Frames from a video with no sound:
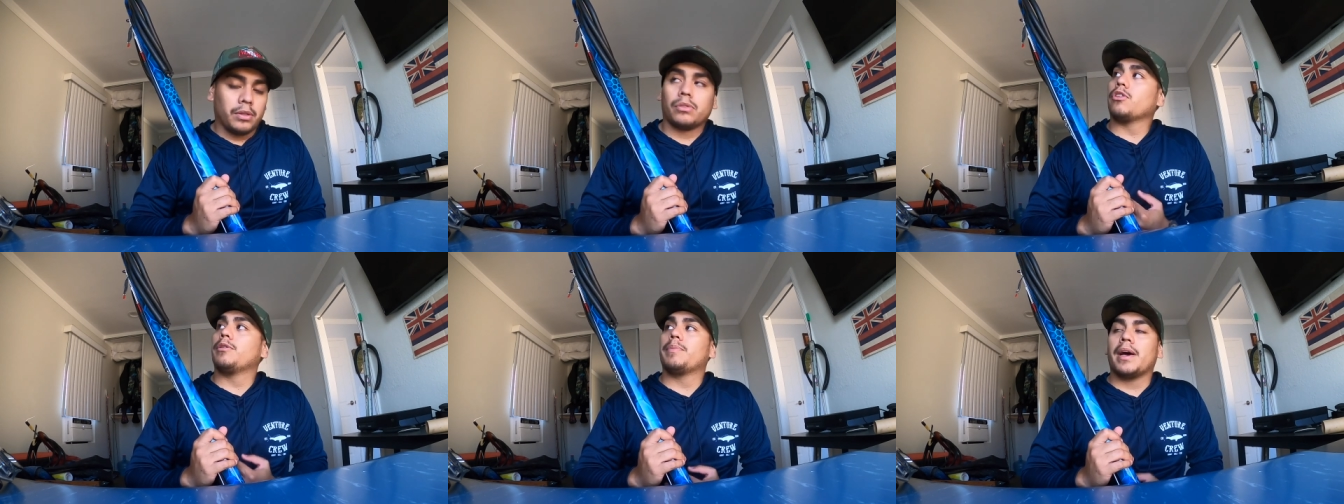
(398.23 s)

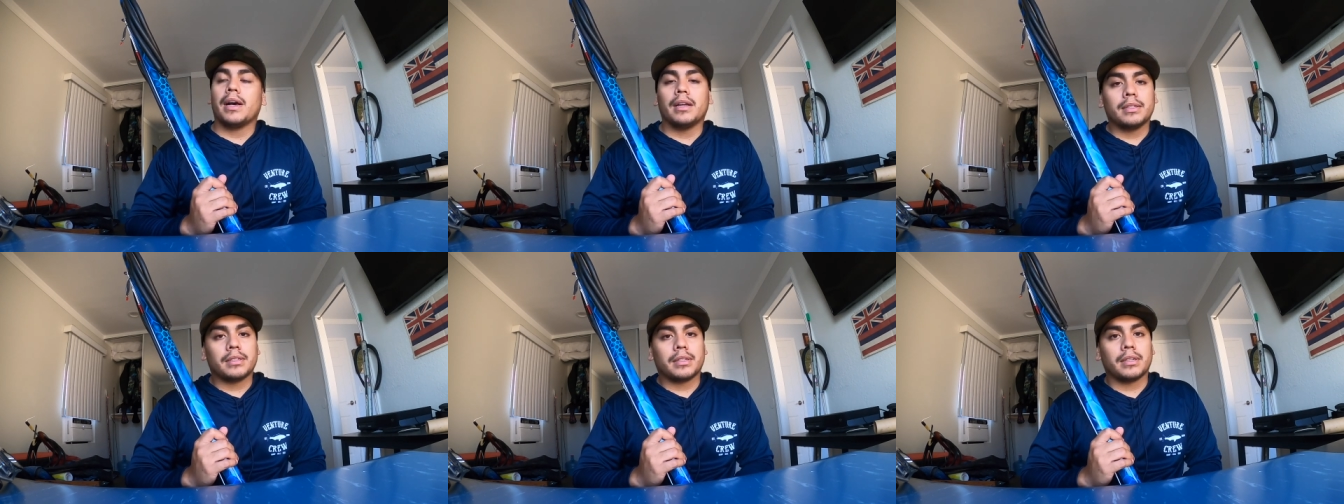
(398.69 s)
Three
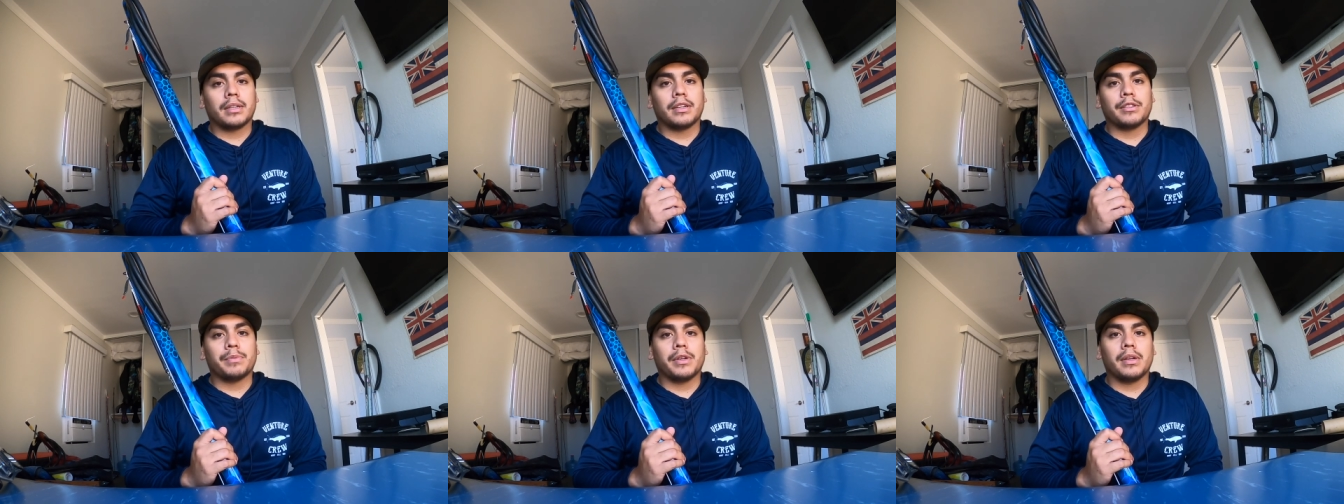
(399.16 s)
bands
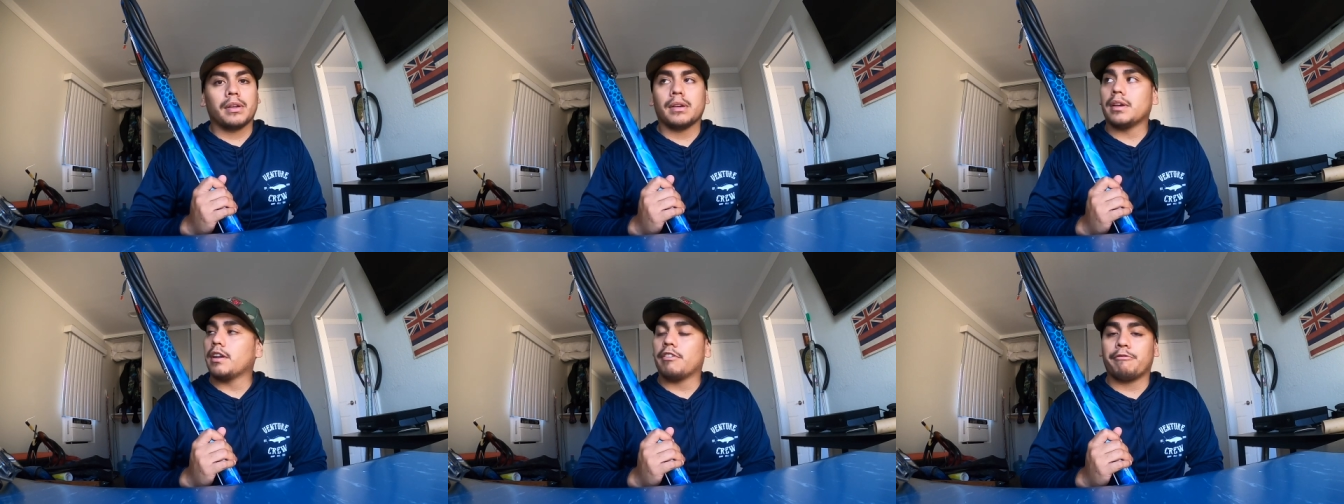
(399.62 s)
gives me
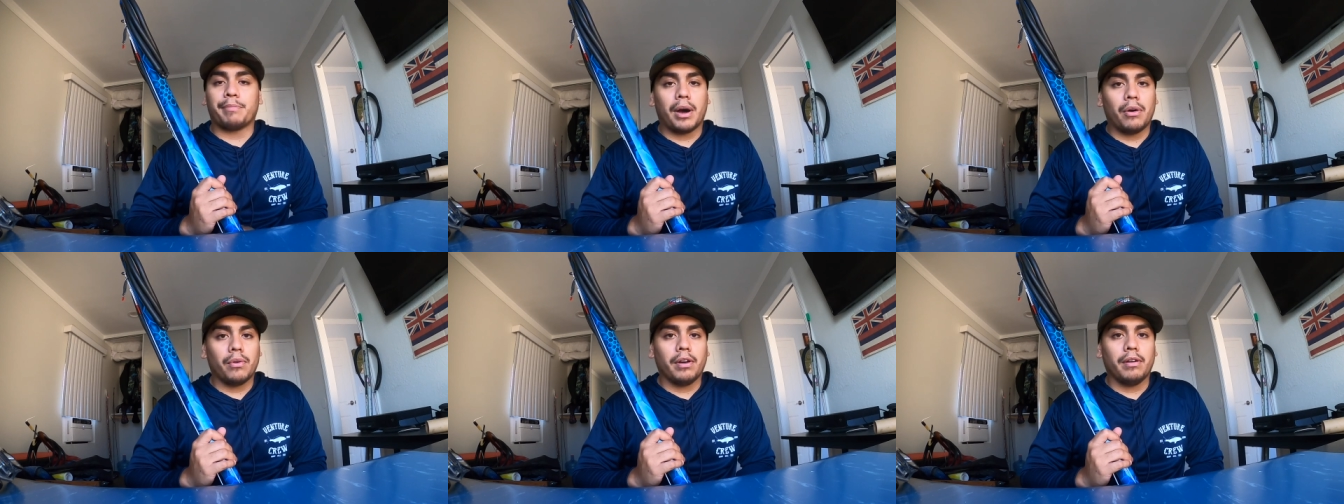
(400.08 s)
enough
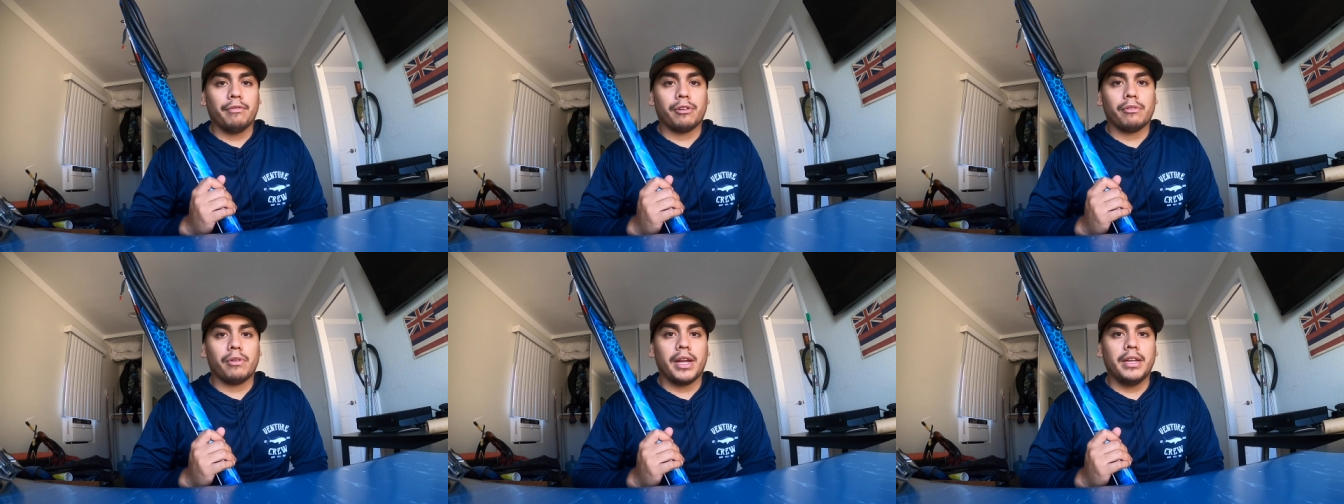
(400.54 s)
power
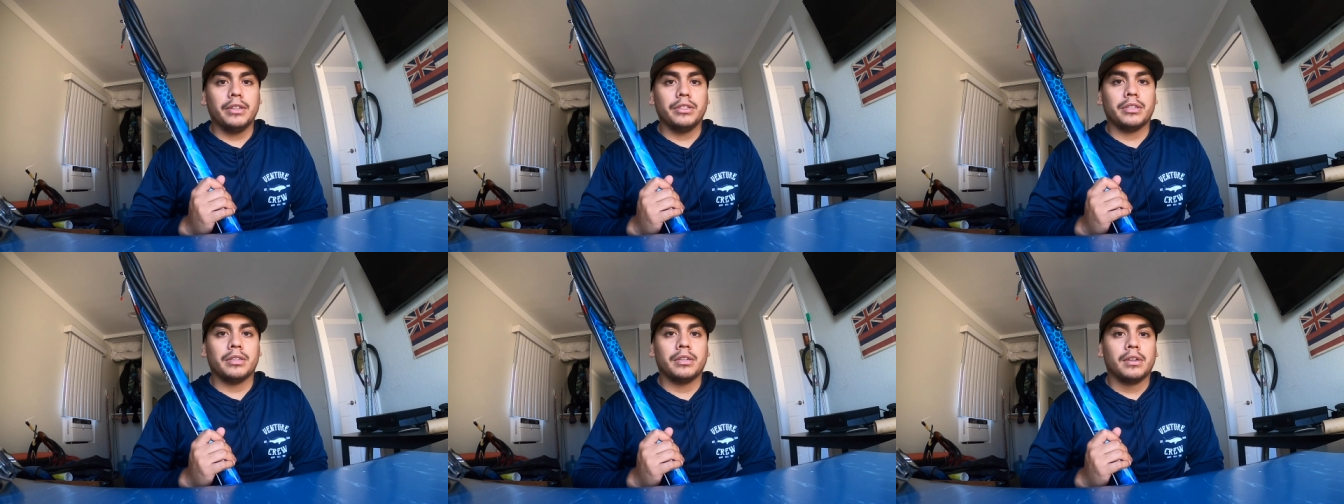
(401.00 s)
for
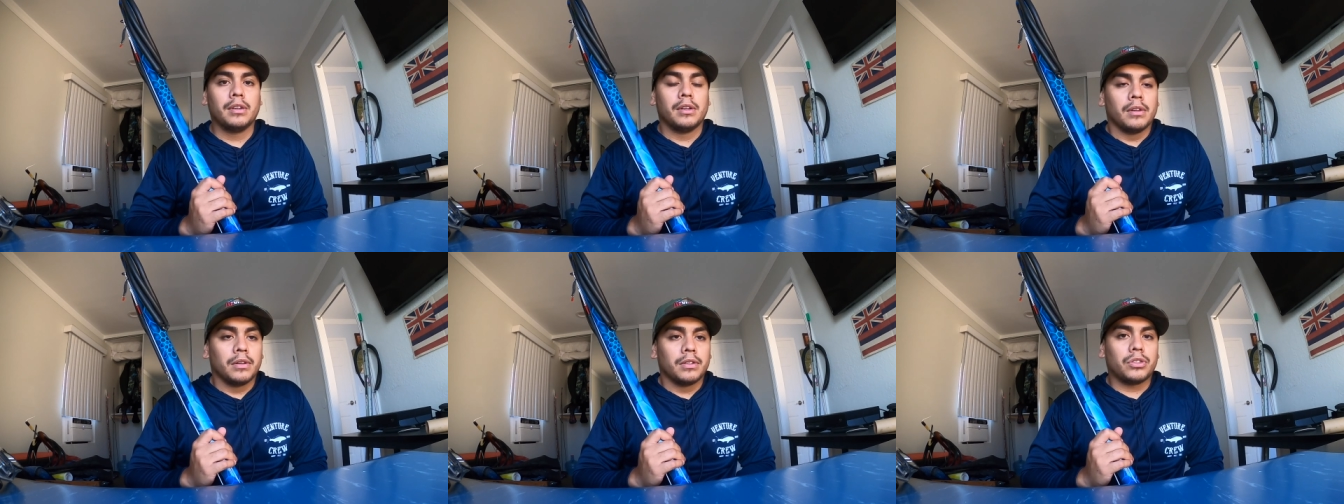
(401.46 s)
range
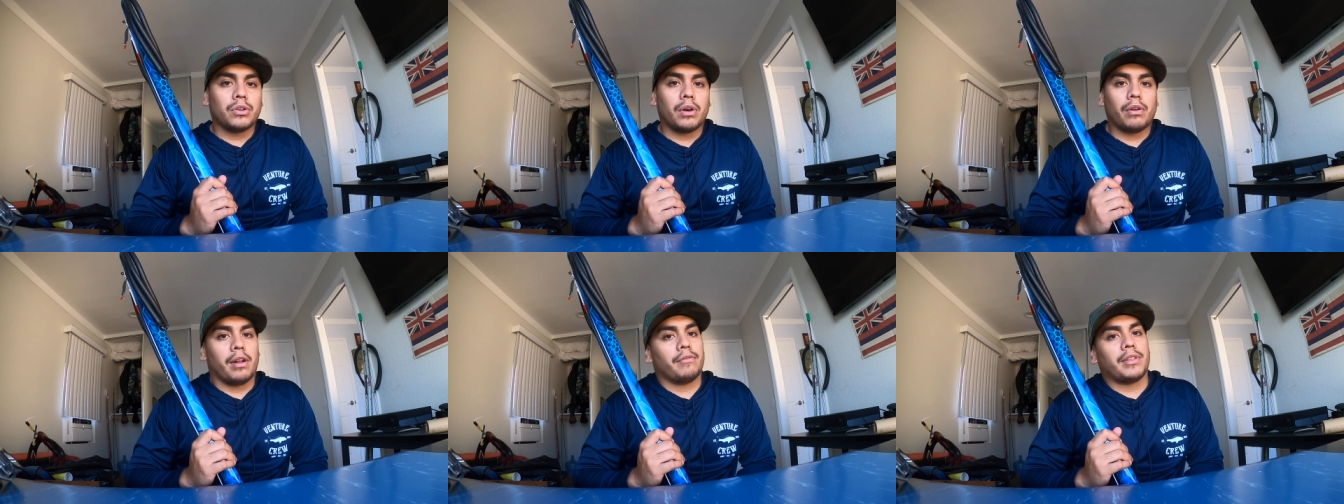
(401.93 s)
so
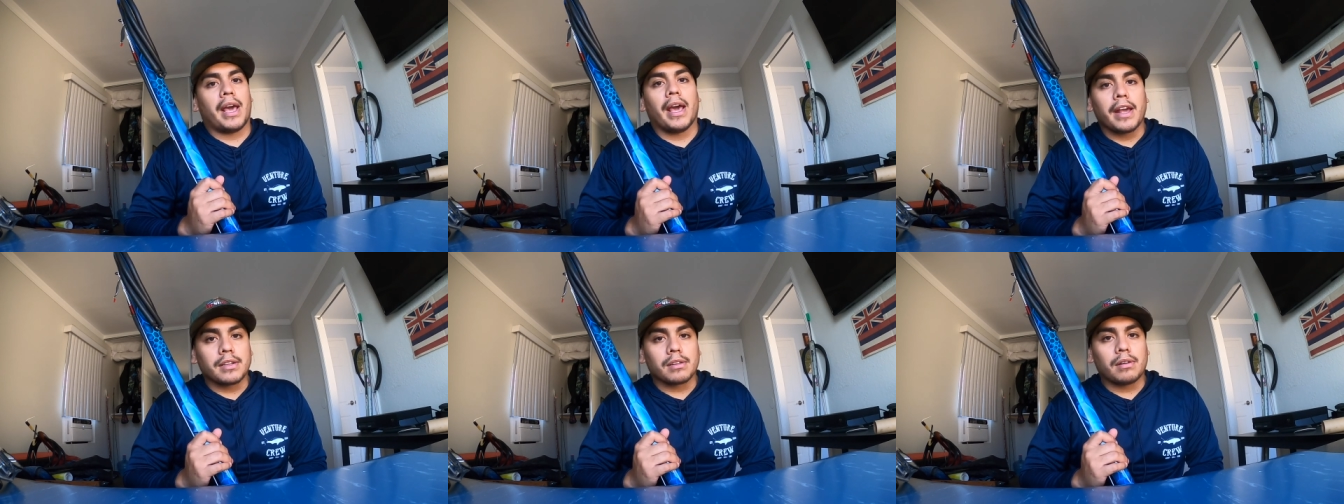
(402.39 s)
I don't have to
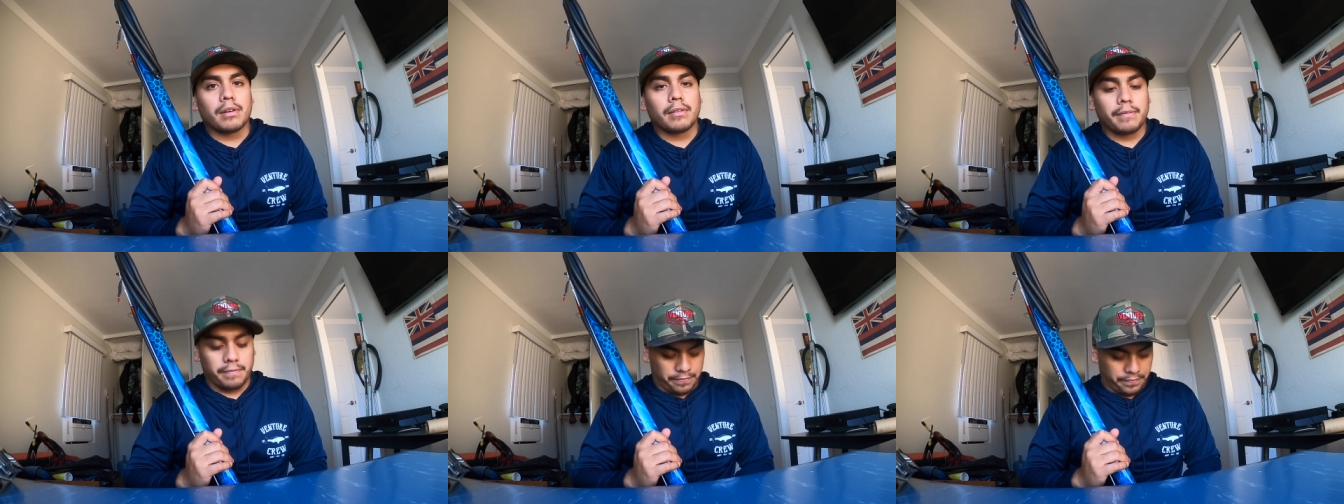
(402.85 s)
hang as long.